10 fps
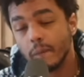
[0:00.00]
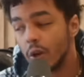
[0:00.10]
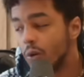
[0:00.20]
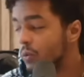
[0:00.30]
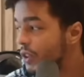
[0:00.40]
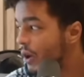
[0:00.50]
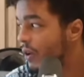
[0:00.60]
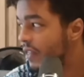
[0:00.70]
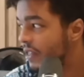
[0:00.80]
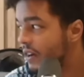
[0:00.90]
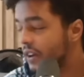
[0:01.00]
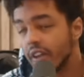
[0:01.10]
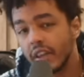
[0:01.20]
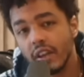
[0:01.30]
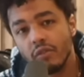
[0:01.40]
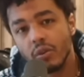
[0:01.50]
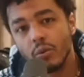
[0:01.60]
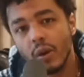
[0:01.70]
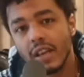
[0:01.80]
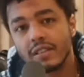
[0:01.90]
The only thing they're going to give
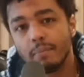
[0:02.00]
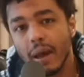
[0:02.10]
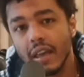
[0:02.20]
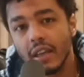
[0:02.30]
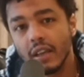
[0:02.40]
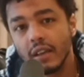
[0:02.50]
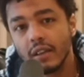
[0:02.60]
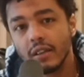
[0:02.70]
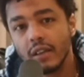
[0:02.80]
you is the begging,